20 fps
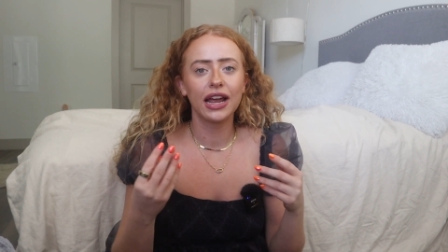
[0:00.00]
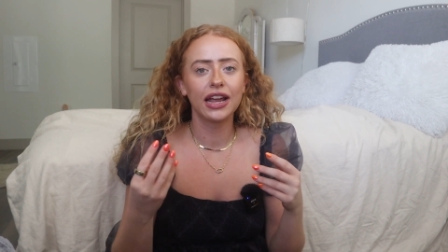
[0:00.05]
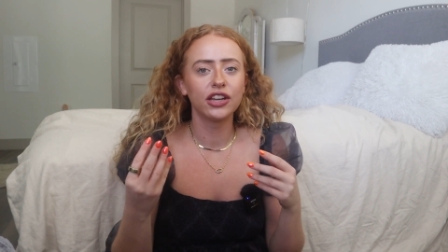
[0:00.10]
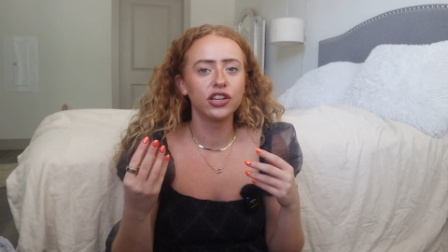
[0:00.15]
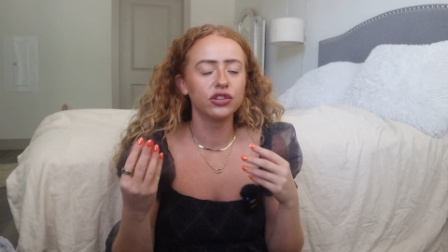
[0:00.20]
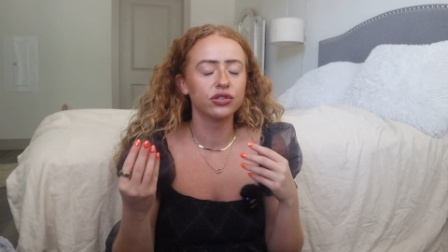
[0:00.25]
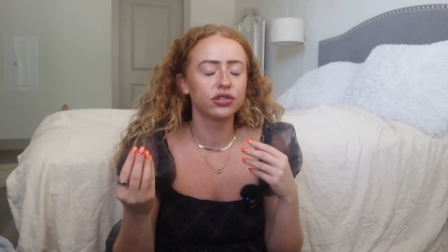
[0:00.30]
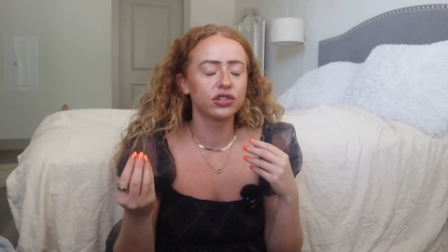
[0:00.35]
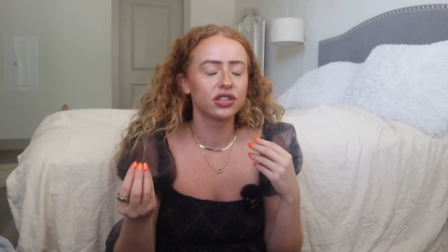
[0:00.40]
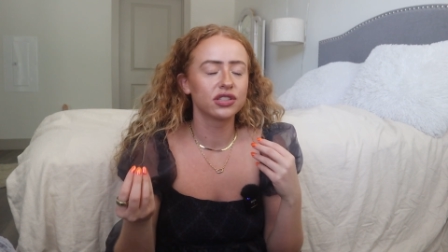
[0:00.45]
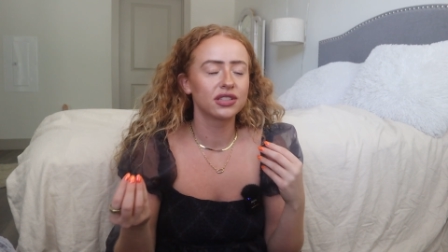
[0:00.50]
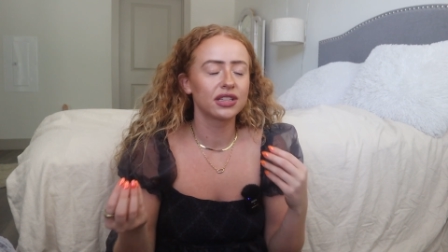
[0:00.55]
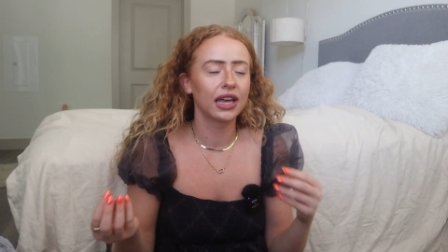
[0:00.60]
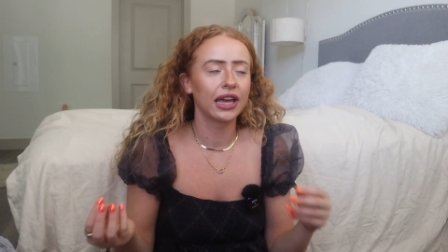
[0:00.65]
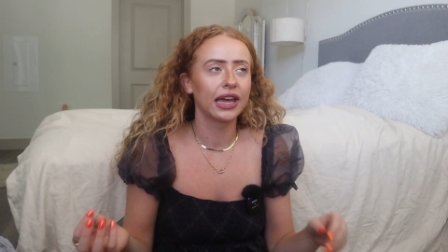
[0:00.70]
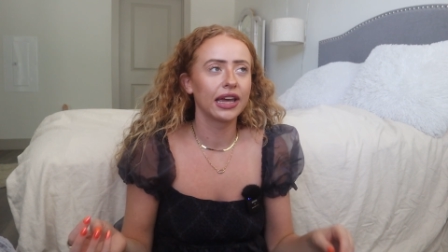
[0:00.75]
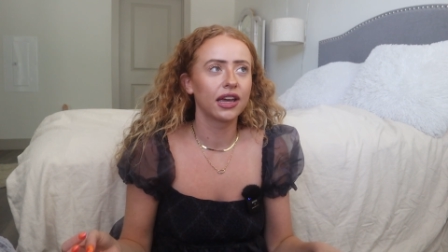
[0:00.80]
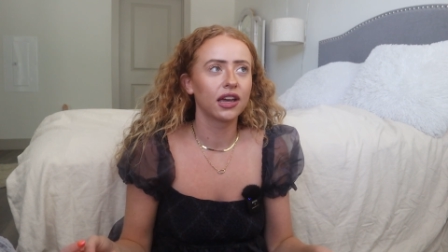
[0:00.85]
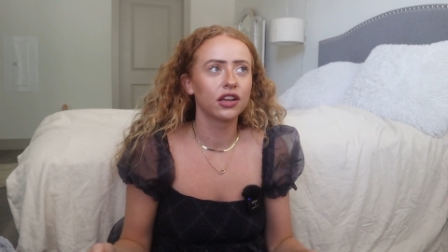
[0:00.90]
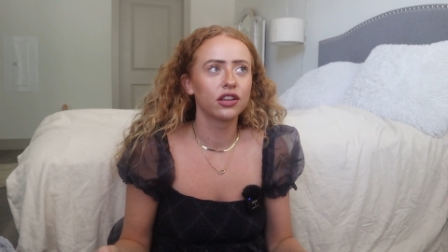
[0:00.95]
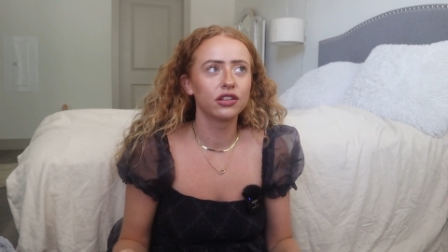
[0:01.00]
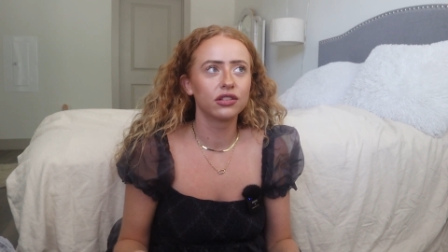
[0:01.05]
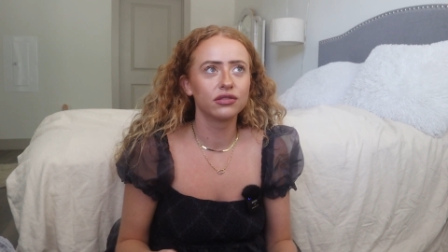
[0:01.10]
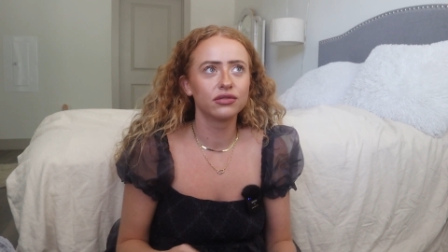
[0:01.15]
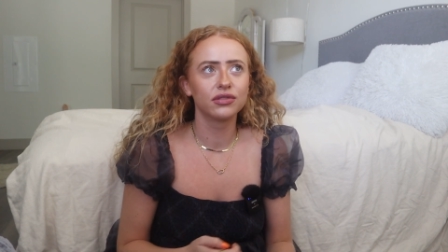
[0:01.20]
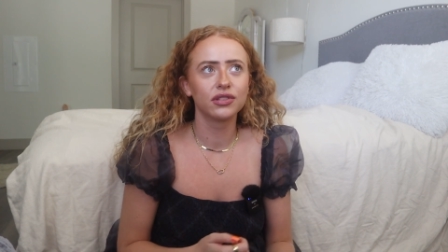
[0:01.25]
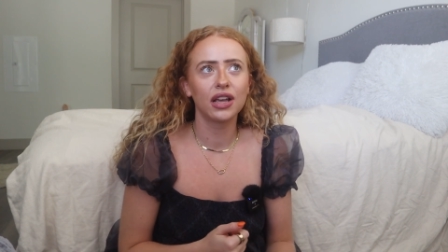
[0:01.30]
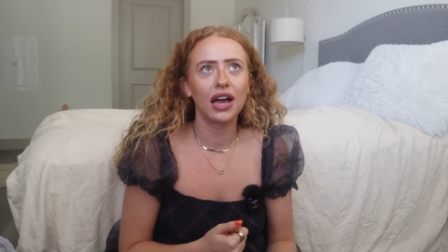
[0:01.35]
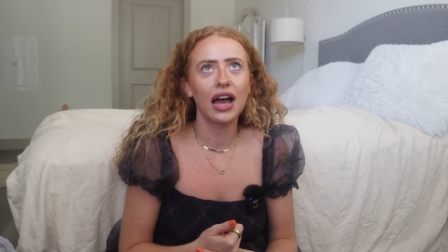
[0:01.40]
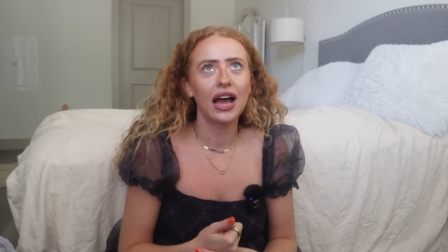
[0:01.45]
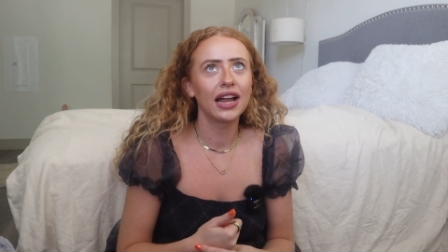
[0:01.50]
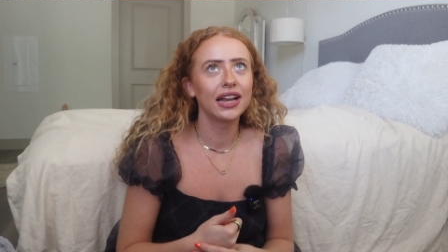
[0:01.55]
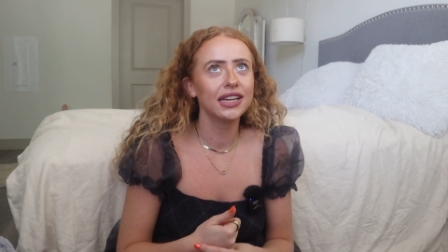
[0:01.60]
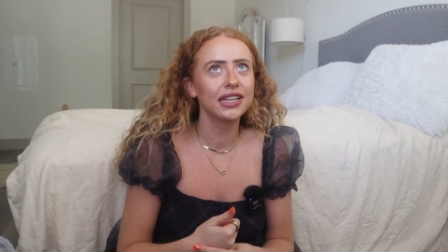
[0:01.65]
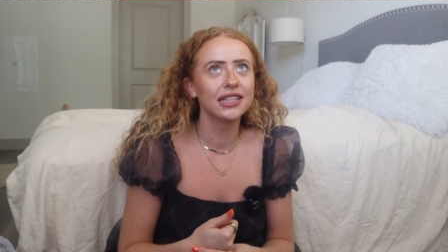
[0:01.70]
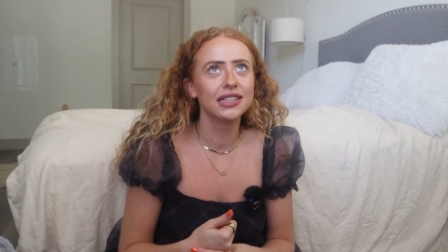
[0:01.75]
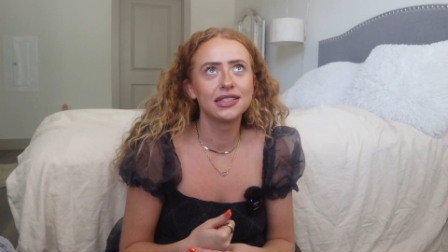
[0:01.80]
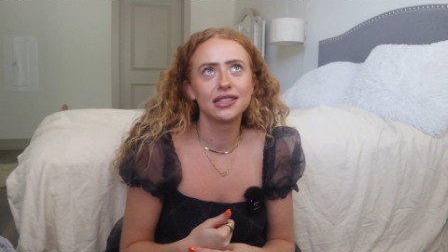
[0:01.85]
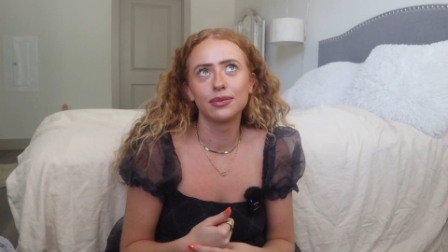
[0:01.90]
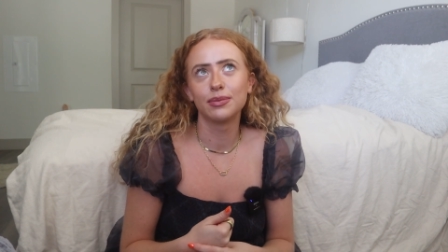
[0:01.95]
and you're just like, I
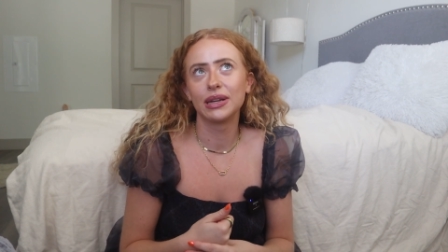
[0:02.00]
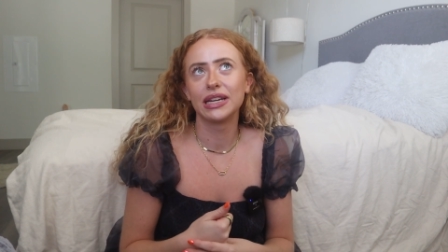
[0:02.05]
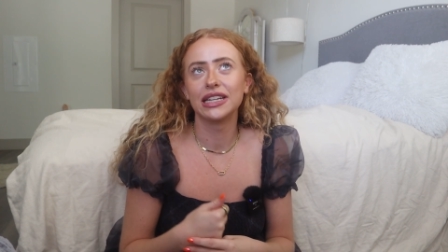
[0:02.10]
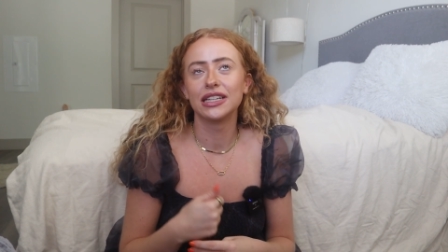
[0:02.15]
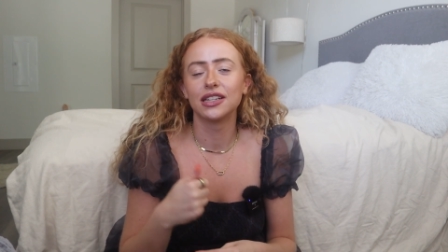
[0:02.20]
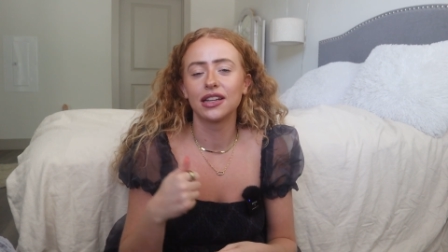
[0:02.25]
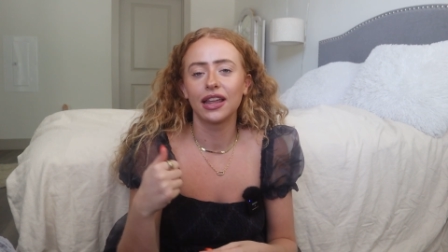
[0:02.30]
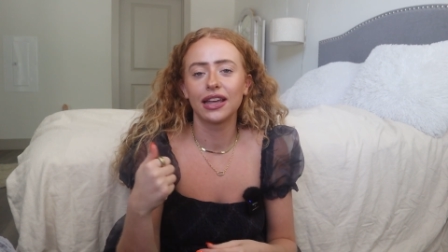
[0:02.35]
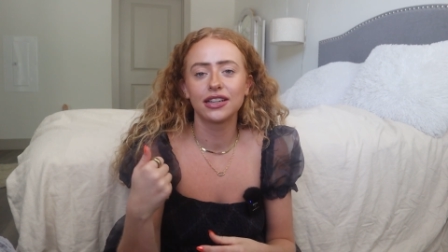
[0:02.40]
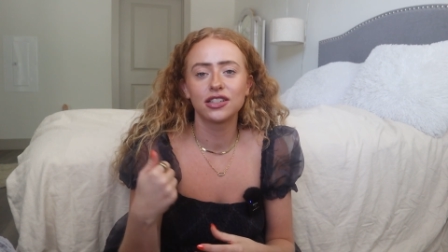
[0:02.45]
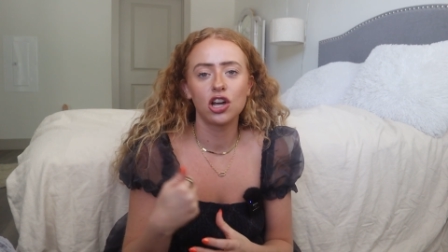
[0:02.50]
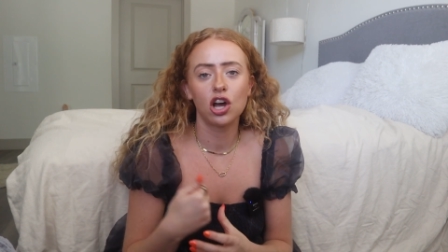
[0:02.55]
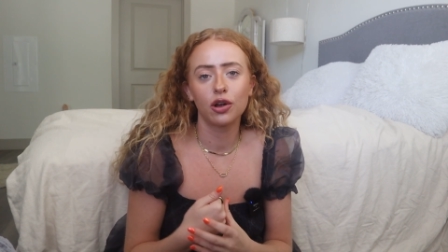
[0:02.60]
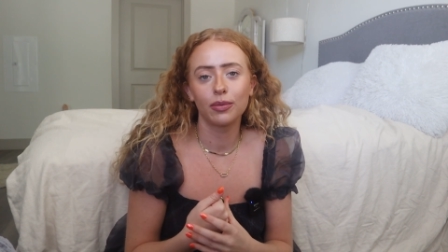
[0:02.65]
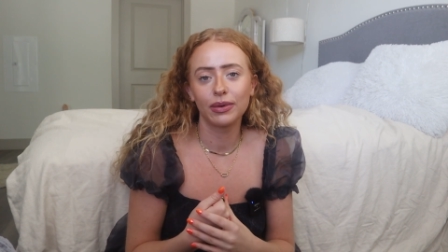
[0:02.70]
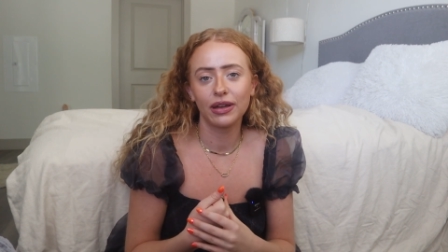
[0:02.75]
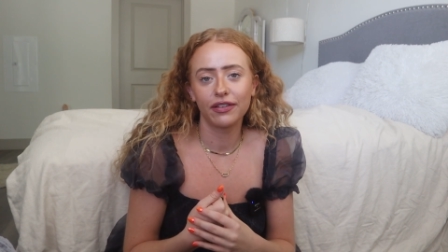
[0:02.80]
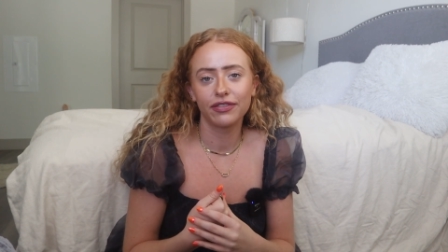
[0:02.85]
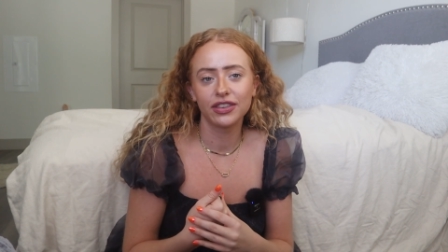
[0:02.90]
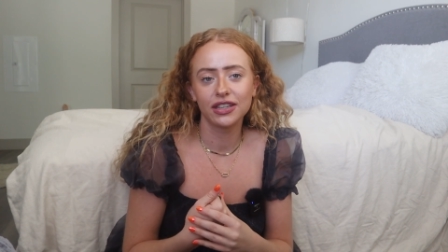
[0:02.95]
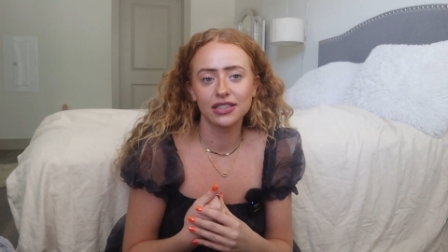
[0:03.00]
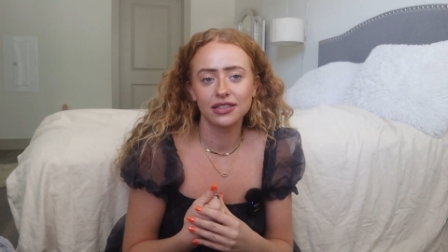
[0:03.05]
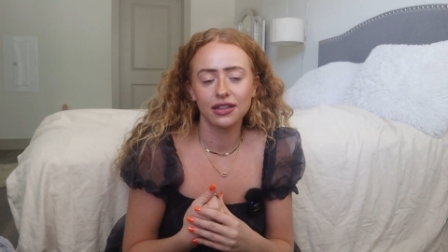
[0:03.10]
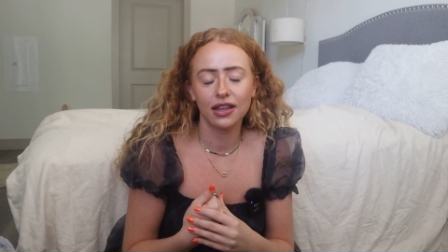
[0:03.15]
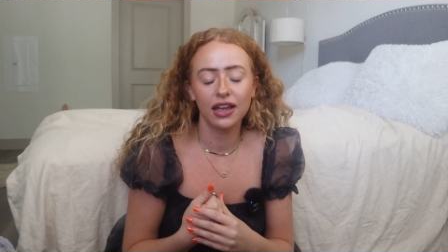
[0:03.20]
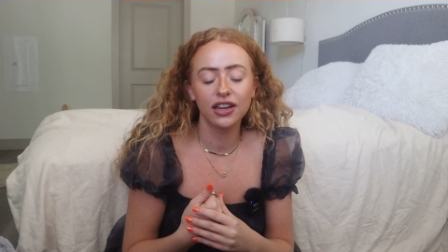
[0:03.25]
need somebody to like talk me off this